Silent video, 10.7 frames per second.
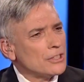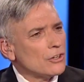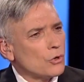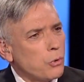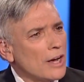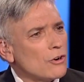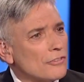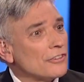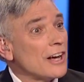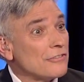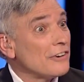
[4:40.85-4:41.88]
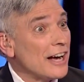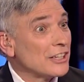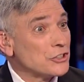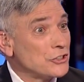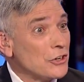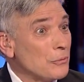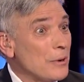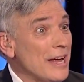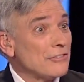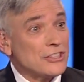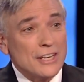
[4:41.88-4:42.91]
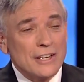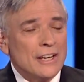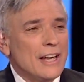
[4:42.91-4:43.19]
You know, quite often on Fox, you know, we have said,